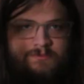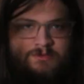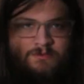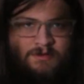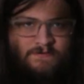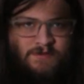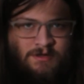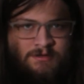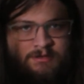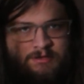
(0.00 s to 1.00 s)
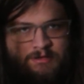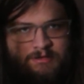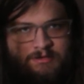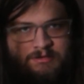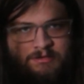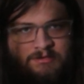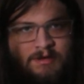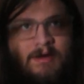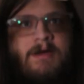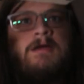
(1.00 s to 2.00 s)
So what I've done is
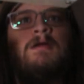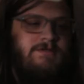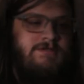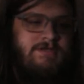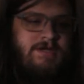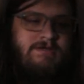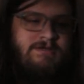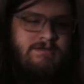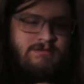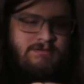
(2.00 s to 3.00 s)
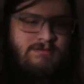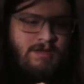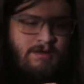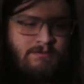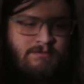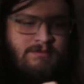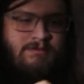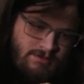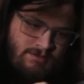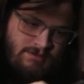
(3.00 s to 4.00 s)
I sanded down
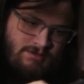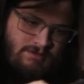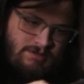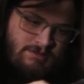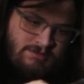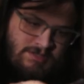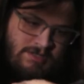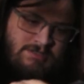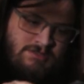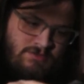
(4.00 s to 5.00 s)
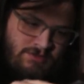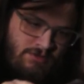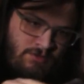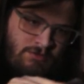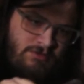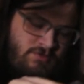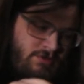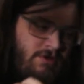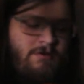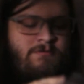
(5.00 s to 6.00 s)
the ear sections where the horns will
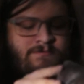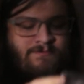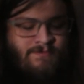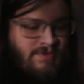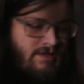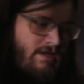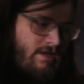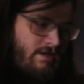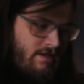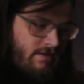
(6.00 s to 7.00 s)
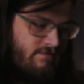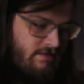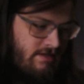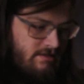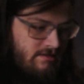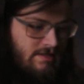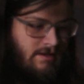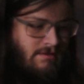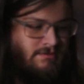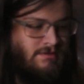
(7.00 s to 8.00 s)
go, and I've sanded
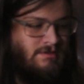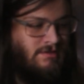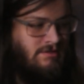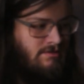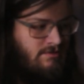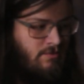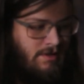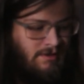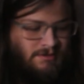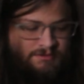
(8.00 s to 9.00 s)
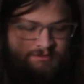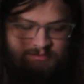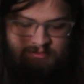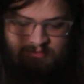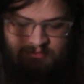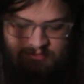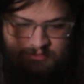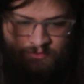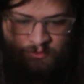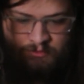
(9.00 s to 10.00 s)
down where
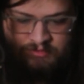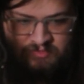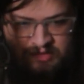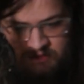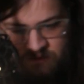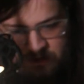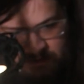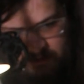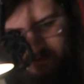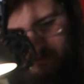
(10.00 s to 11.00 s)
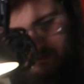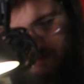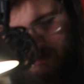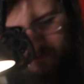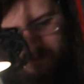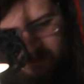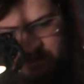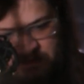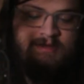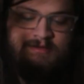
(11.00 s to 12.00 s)
the horns meet with the
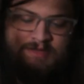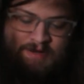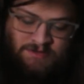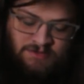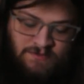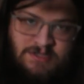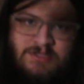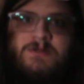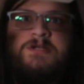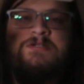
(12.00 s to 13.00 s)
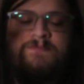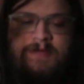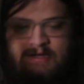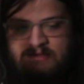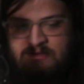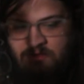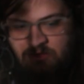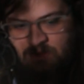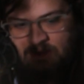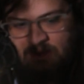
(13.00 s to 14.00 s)
earpiece. They have these registration pegs, and
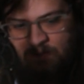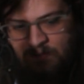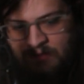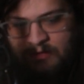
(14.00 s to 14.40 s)
those will help.